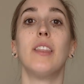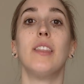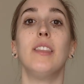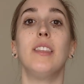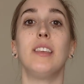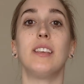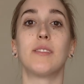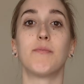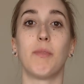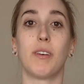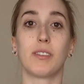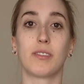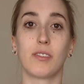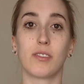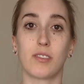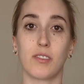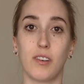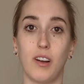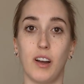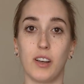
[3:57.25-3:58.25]
These
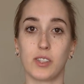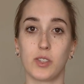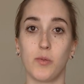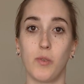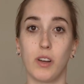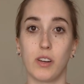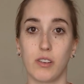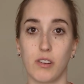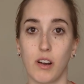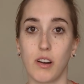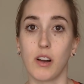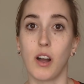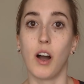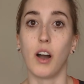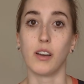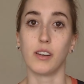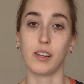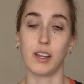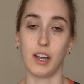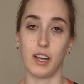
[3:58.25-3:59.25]
muscles are also under our
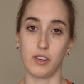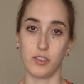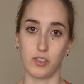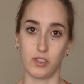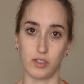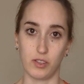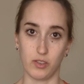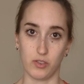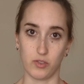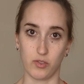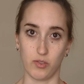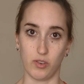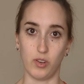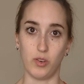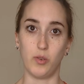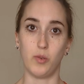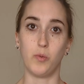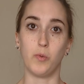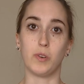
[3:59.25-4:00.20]
unconscious control,